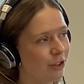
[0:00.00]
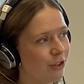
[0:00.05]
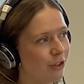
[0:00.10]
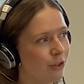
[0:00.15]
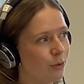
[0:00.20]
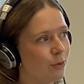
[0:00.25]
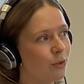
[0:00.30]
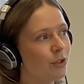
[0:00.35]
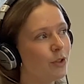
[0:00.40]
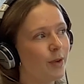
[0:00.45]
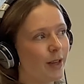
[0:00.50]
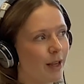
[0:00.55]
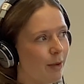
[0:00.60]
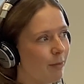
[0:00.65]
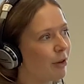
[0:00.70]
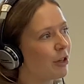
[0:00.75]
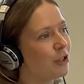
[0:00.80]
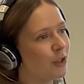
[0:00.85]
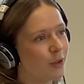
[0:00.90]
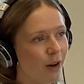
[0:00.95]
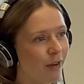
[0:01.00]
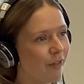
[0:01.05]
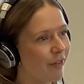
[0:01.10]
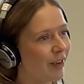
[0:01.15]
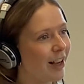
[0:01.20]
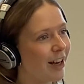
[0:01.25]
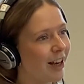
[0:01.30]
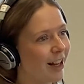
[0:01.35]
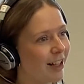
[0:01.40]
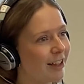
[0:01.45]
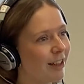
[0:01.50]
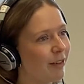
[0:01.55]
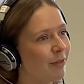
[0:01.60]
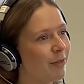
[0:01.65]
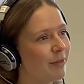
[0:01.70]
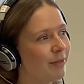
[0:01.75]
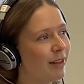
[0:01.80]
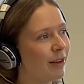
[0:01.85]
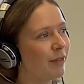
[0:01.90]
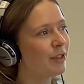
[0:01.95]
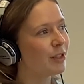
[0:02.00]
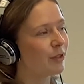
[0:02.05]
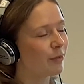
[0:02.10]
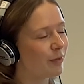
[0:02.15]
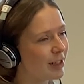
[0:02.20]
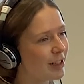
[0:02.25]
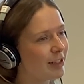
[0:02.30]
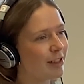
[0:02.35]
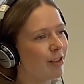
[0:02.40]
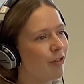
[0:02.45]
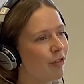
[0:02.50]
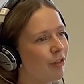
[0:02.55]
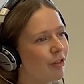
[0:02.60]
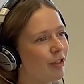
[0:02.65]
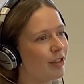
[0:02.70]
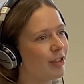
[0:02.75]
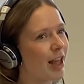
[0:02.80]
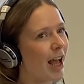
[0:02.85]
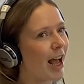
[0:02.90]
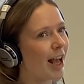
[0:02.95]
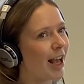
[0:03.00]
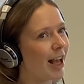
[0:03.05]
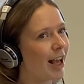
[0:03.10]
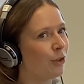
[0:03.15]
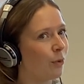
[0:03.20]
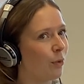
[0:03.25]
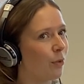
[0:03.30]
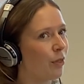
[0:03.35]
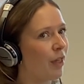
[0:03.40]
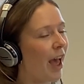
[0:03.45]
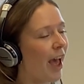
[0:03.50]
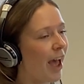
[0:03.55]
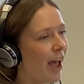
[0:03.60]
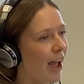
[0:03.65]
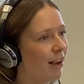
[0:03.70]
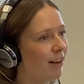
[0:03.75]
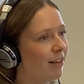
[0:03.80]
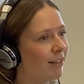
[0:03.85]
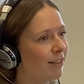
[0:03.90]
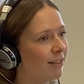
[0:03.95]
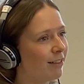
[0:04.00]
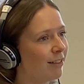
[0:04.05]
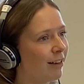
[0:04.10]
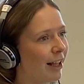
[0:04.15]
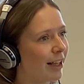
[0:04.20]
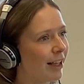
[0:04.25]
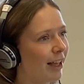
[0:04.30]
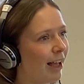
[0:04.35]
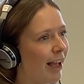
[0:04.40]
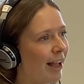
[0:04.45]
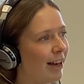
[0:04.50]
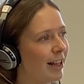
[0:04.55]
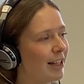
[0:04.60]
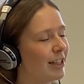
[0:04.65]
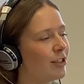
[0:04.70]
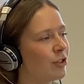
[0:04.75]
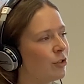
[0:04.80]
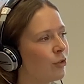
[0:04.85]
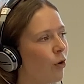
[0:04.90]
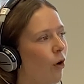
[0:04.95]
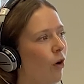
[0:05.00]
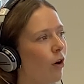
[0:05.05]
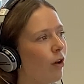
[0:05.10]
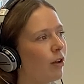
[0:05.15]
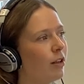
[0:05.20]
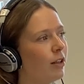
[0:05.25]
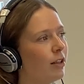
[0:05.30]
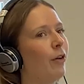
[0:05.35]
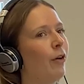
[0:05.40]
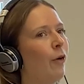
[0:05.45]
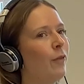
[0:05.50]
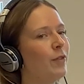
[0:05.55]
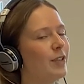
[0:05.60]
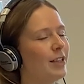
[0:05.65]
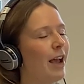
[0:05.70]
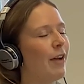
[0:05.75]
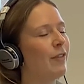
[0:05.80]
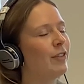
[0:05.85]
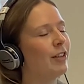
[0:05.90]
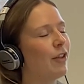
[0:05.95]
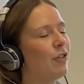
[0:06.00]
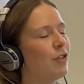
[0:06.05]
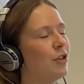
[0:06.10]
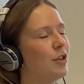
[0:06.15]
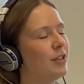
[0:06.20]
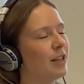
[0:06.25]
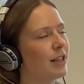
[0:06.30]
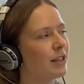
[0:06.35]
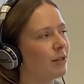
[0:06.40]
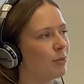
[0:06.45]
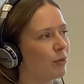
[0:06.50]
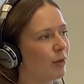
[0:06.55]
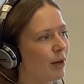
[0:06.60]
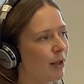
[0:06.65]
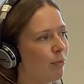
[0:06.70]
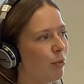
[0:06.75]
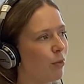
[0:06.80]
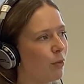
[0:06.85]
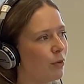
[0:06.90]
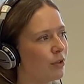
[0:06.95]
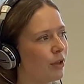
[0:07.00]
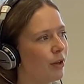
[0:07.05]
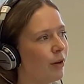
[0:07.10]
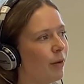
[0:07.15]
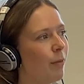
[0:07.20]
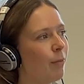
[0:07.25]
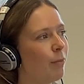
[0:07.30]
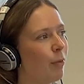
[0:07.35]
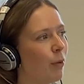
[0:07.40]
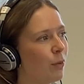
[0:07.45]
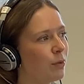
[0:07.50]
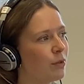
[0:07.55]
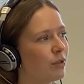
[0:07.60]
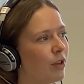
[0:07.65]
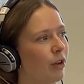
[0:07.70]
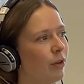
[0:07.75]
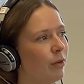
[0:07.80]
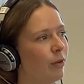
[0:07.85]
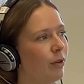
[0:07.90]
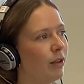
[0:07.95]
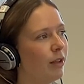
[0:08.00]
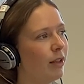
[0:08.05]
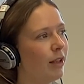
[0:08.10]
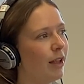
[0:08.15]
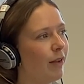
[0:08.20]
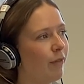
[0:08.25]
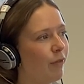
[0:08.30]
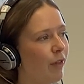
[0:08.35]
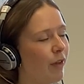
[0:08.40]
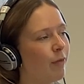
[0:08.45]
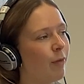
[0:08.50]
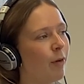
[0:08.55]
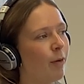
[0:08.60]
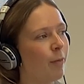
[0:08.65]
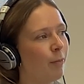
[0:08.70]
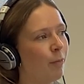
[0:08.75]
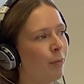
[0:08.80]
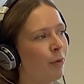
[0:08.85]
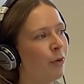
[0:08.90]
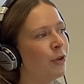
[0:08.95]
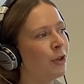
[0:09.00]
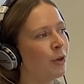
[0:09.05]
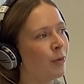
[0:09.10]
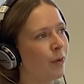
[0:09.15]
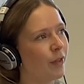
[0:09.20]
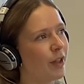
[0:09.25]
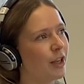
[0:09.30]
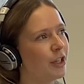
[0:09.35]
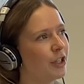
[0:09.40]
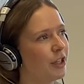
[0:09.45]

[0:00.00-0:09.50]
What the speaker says: you're doing it because you love it. Like there is a reason that you're there. Like, and it's not, obviously having that enthusiasm is really important, but also if they've put you on that